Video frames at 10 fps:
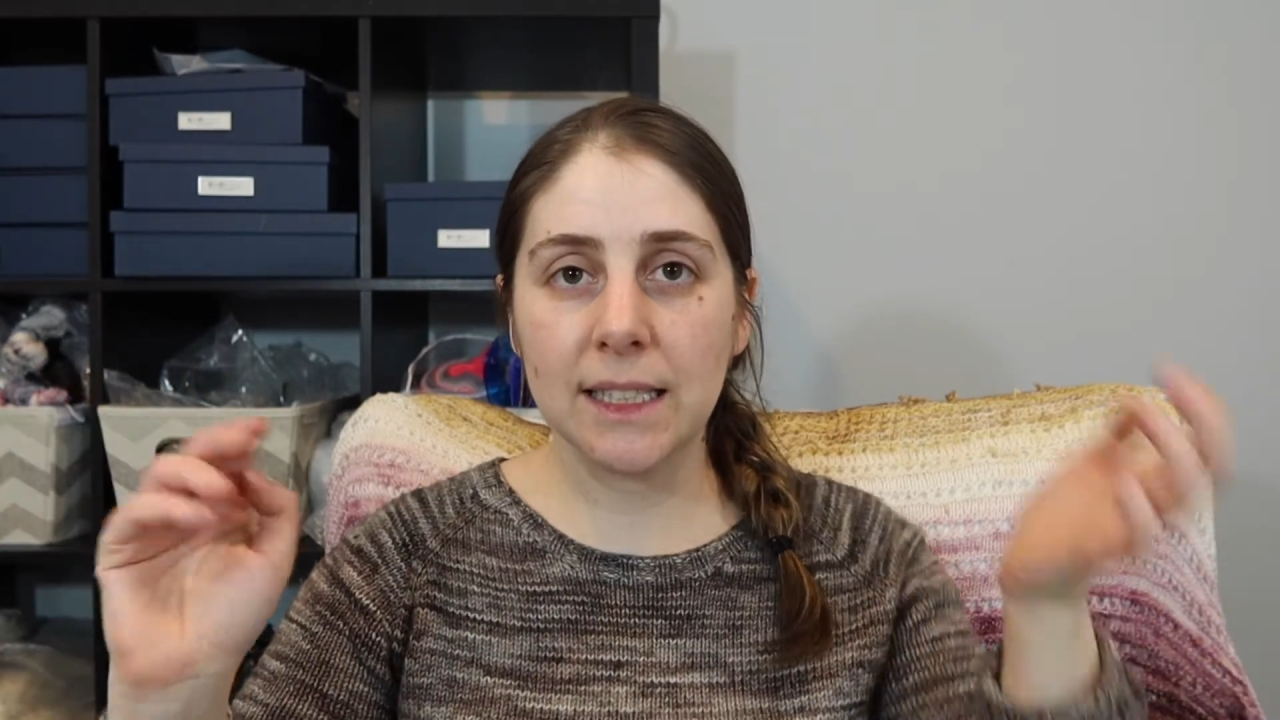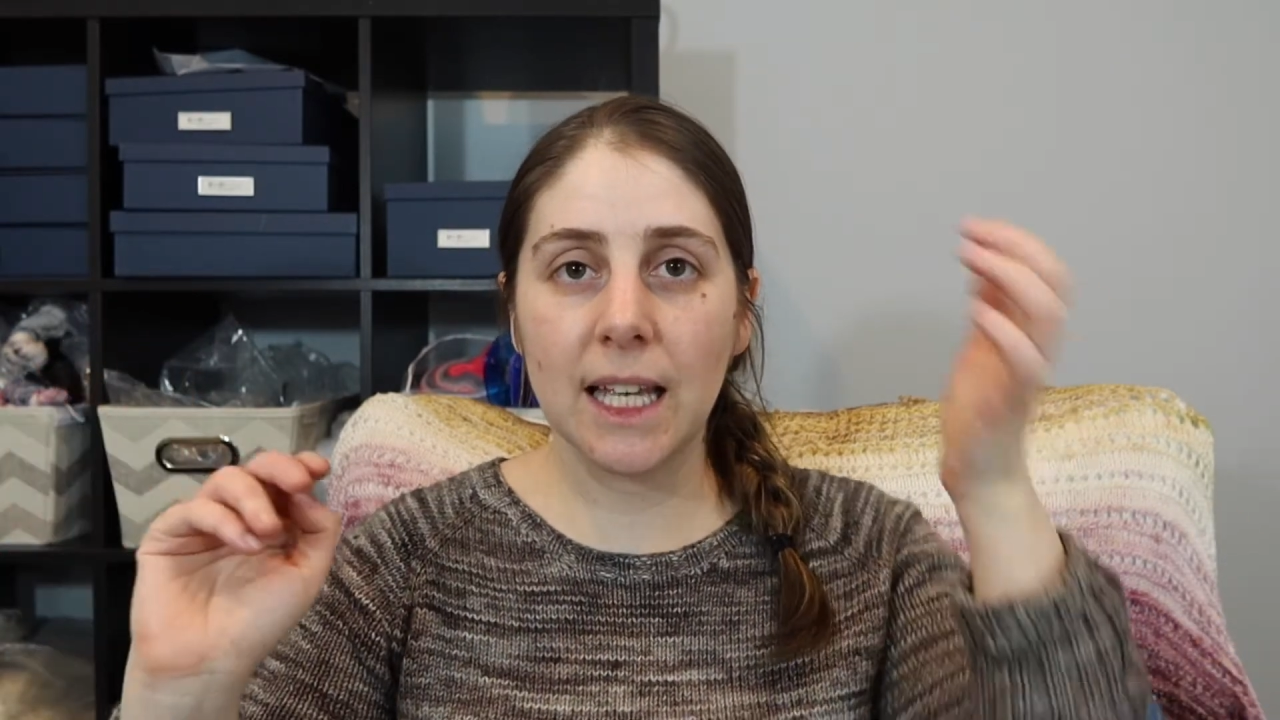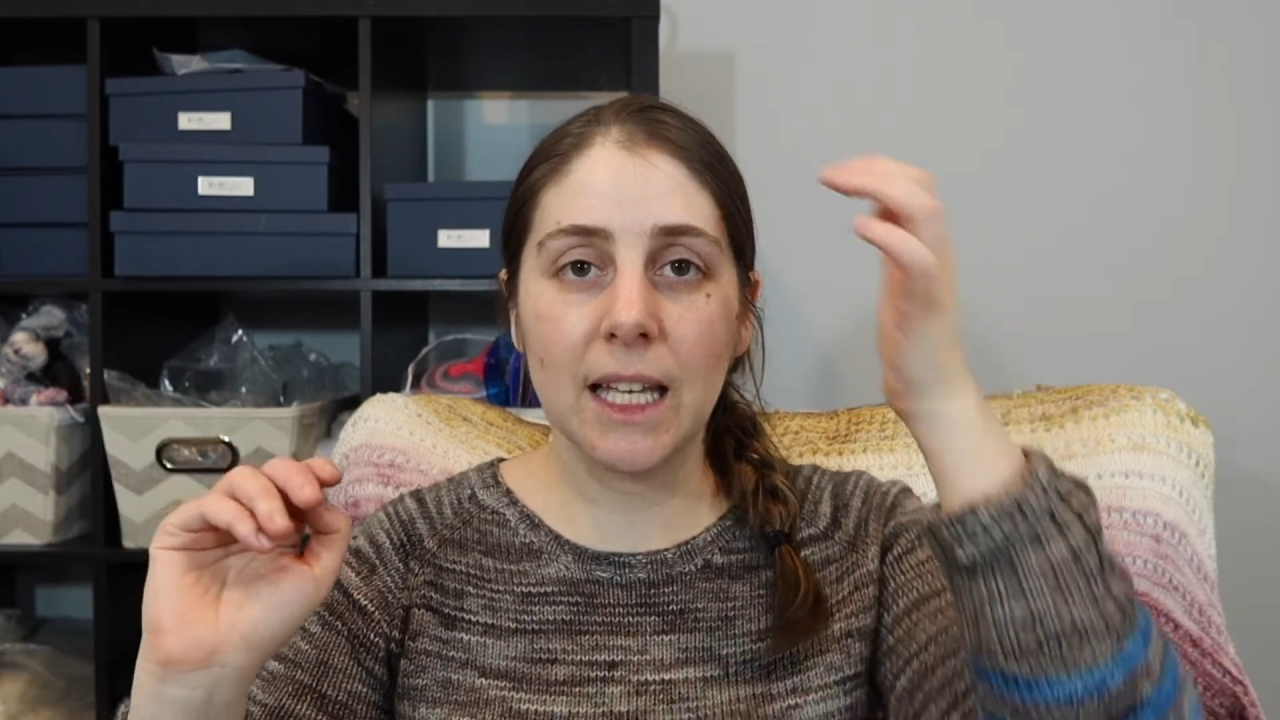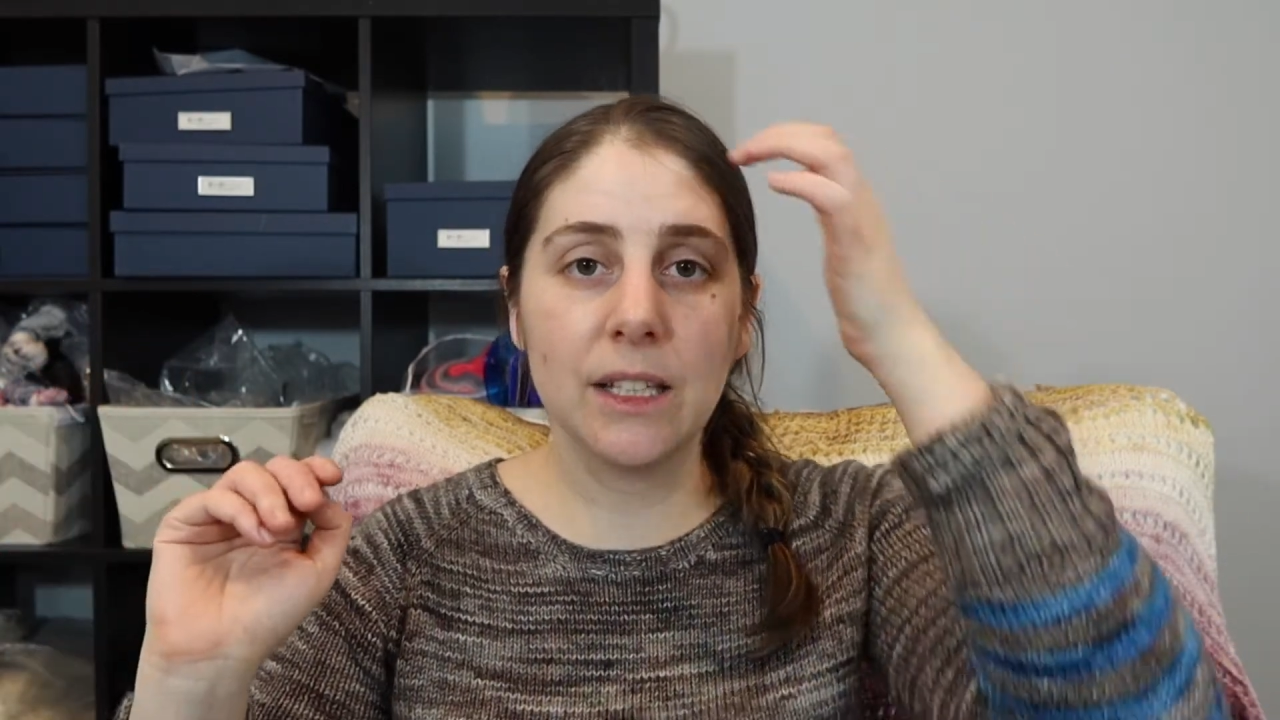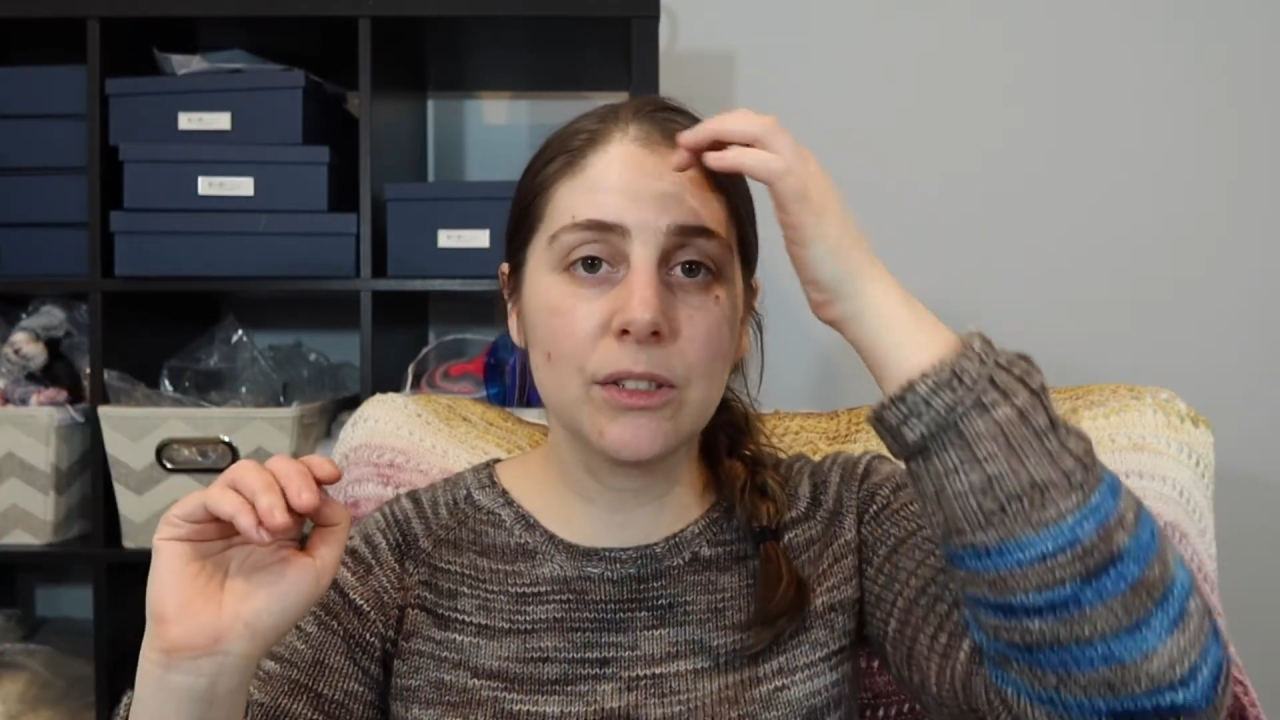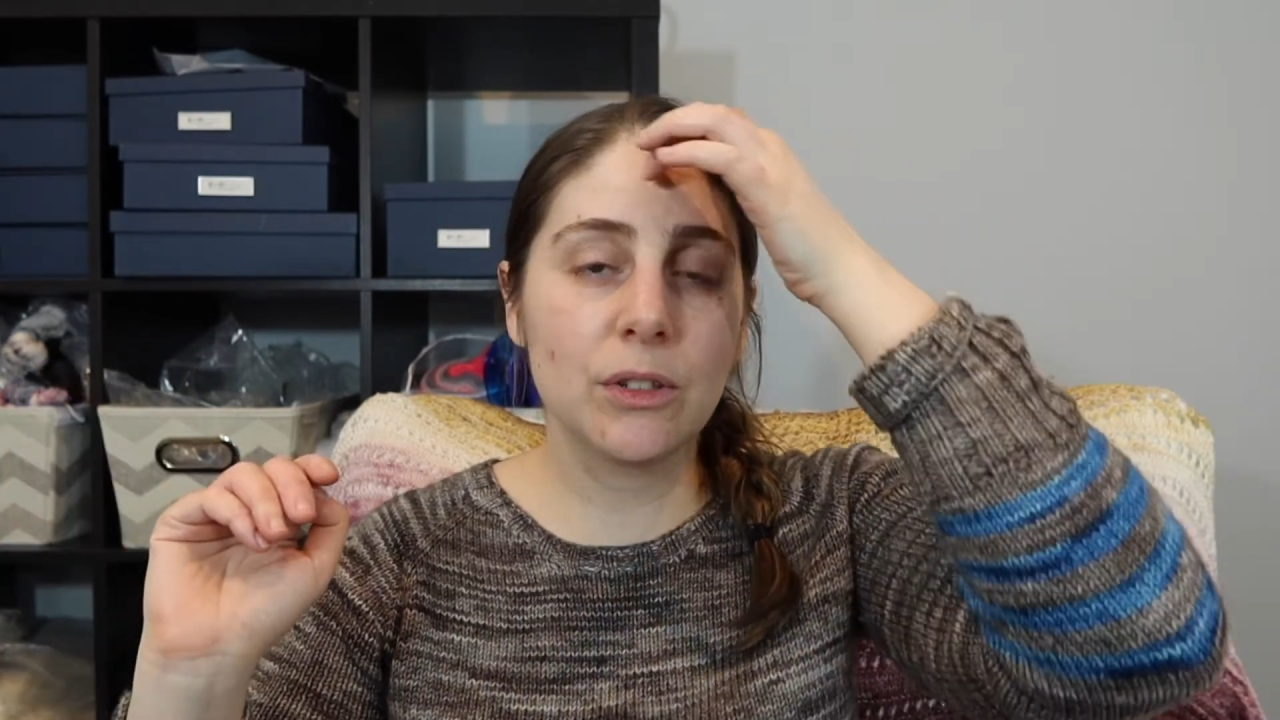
skein.